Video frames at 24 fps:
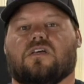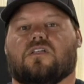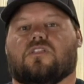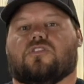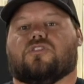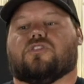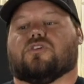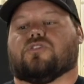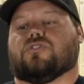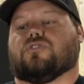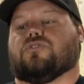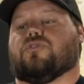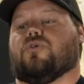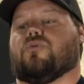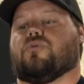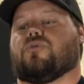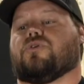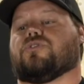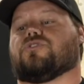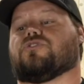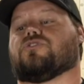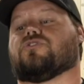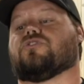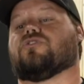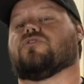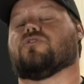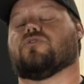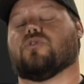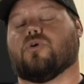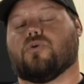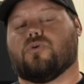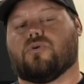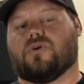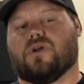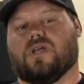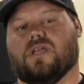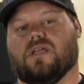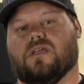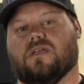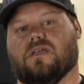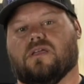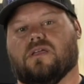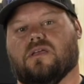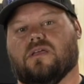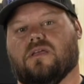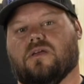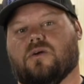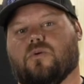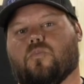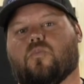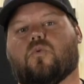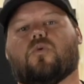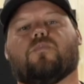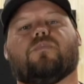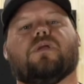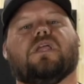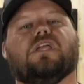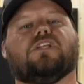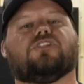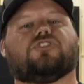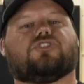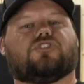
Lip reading: the Lord's glory. We're being